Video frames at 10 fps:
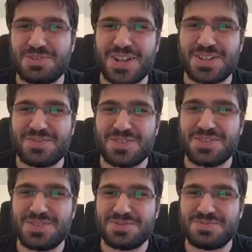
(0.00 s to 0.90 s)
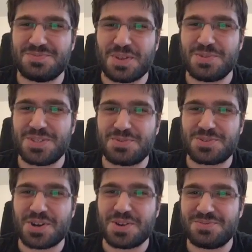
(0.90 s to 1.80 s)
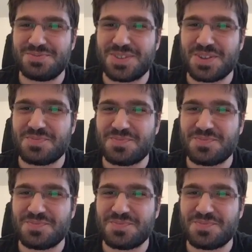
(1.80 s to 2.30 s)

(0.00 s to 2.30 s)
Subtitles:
like the video, maybe subscribe. Yeah.